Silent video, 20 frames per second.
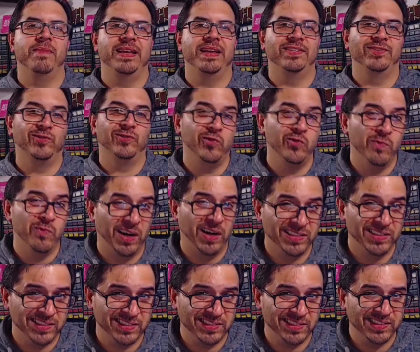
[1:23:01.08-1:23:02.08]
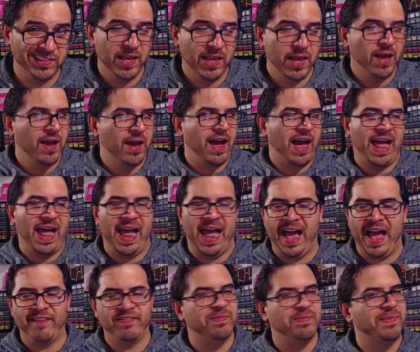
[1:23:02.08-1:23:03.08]
is 2 months. I
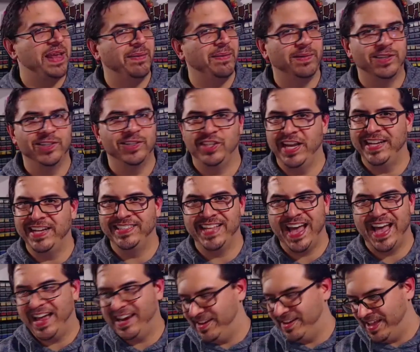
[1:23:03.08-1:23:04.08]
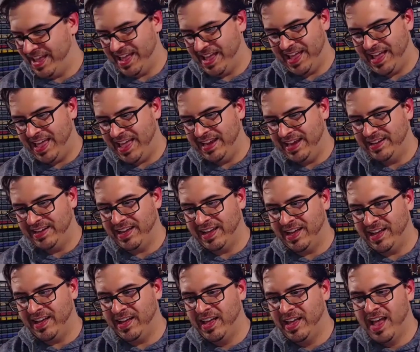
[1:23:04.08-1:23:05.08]
haven't been able to change that. And
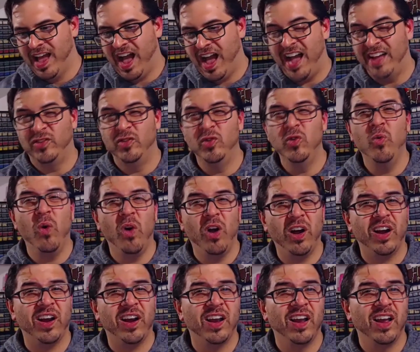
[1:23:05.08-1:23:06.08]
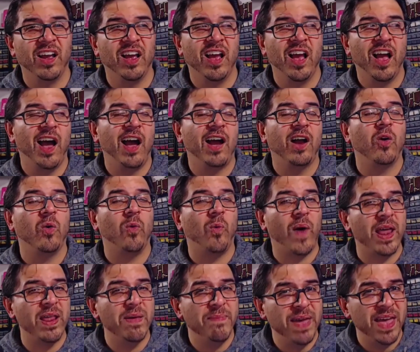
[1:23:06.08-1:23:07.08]
I do work
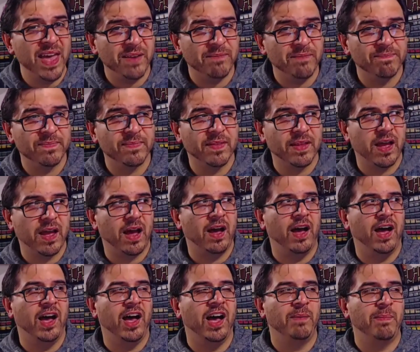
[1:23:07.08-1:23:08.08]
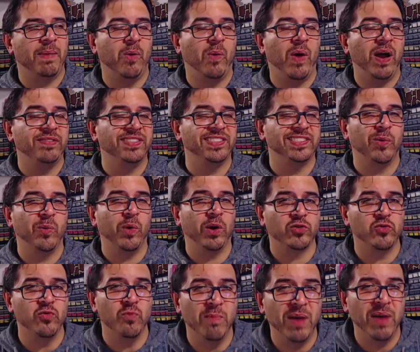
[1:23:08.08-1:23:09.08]
quite a bit. My wife says I work
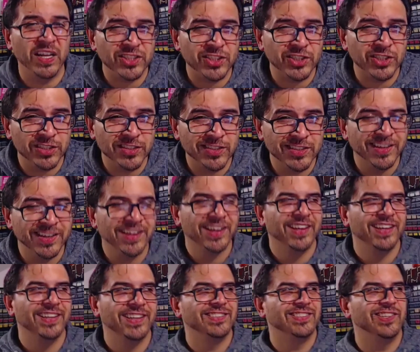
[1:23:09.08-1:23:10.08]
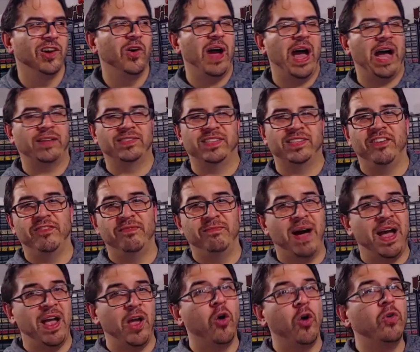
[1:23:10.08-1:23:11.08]
too much. So outside of
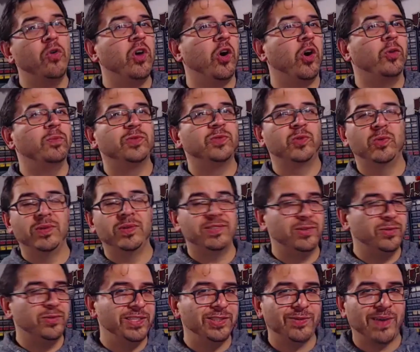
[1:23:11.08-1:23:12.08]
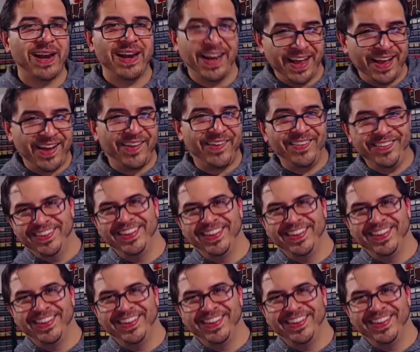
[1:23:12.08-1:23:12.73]
my own homeschooling duties right now,